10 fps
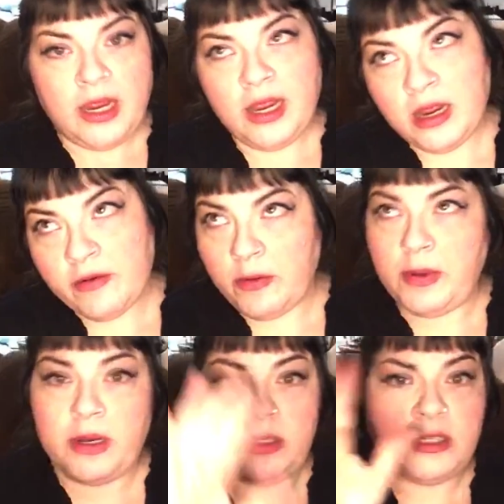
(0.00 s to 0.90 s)

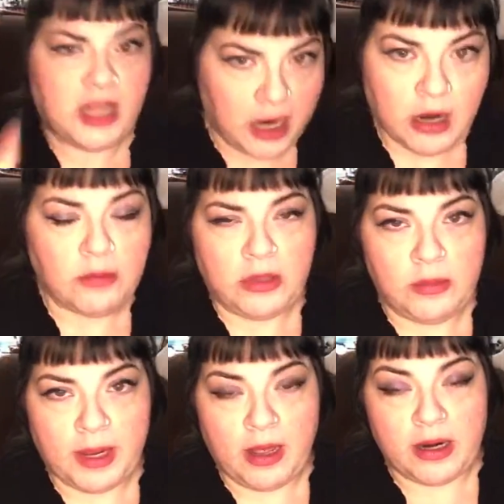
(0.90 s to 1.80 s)
Everybody's terrible
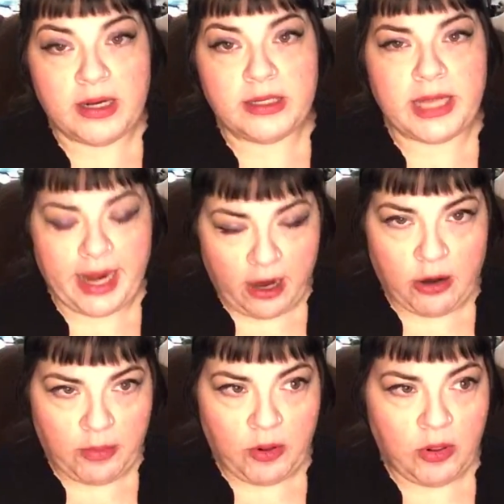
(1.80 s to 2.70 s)
about it.
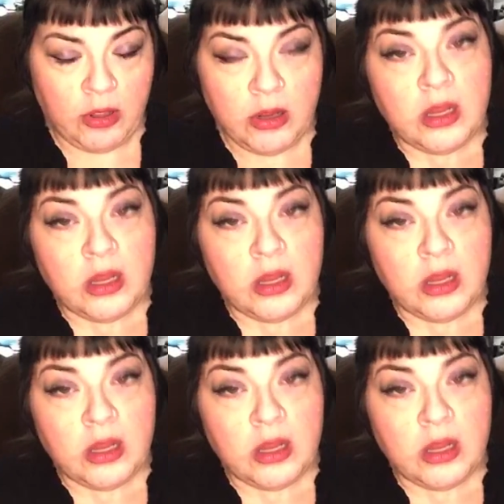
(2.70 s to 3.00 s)
Terrible.